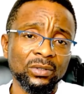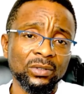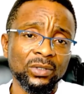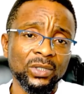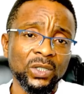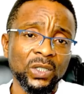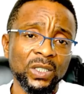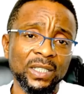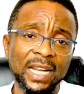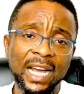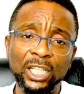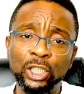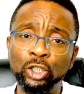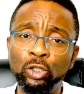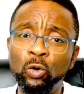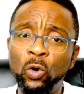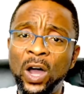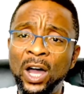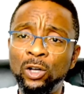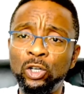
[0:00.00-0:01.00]
that
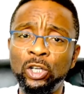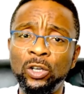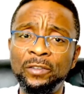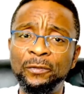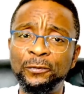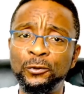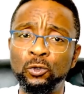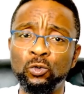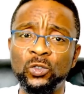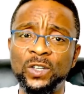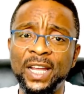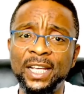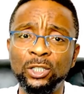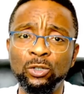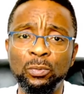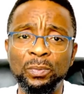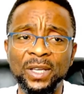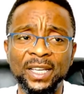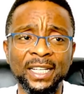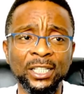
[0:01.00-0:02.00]
you are, if today you
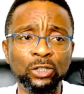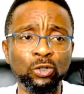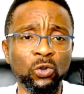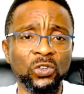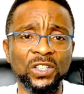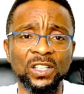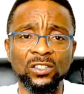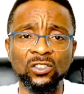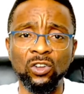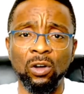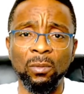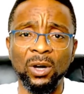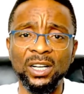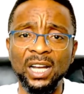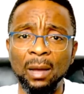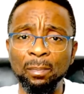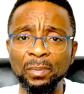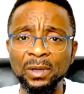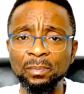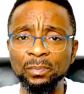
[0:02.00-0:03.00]
begin to see some other
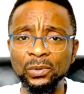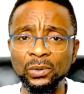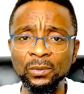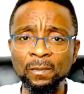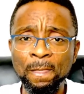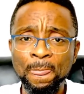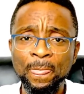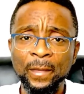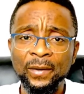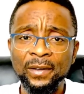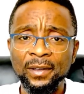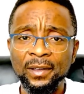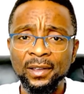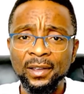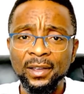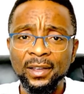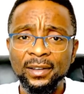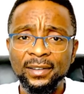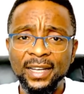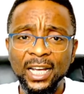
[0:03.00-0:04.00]
people
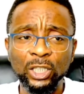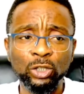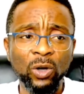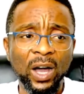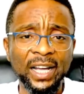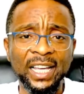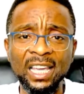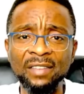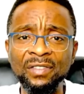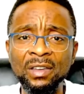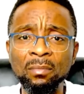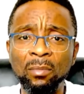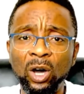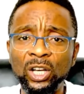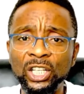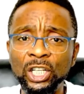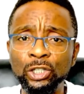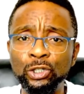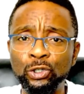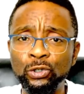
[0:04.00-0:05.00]
that you are giving
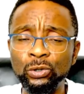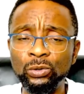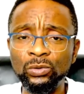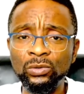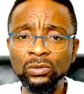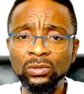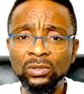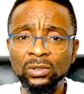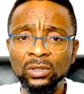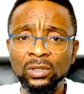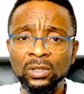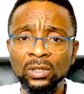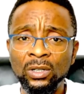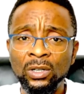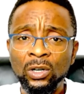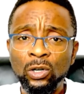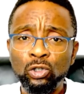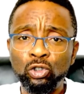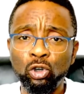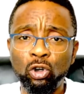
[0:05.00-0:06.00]
money to
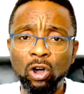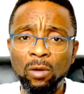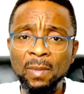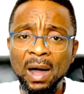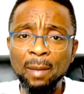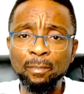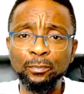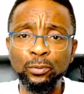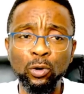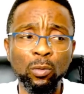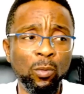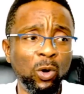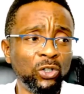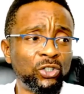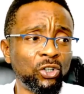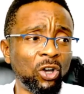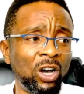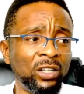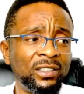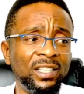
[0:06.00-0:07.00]
come and promote
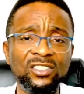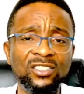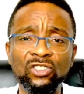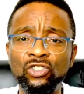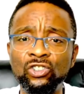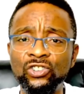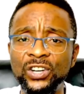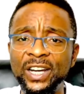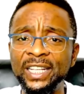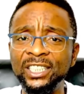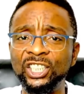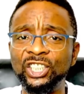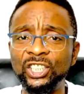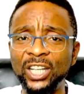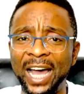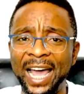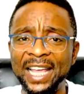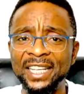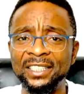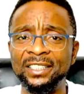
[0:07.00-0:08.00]
all this strange
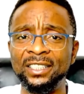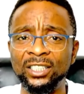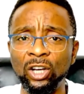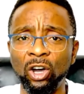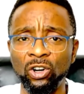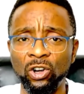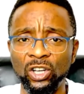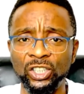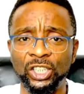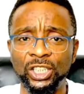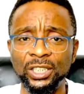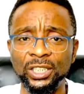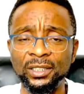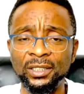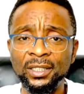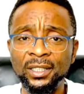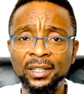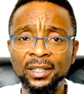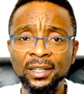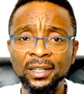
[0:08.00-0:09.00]
ideology,
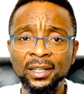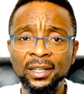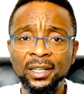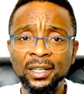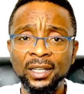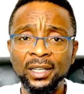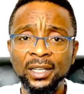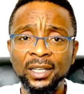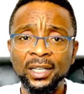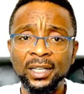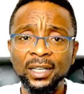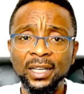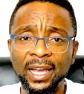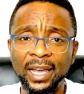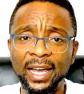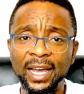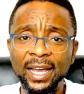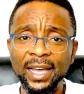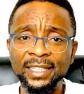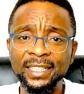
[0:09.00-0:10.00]

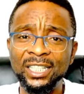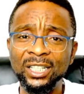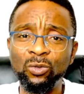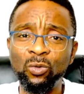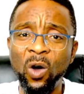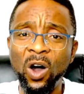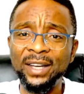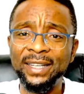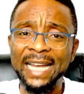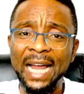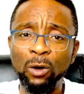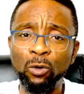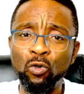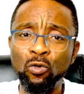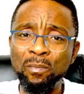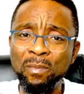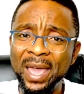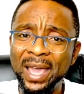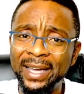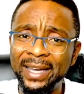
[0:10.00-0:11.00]
the one that will
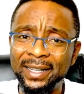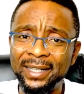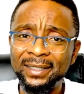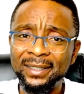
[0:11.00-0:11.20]
make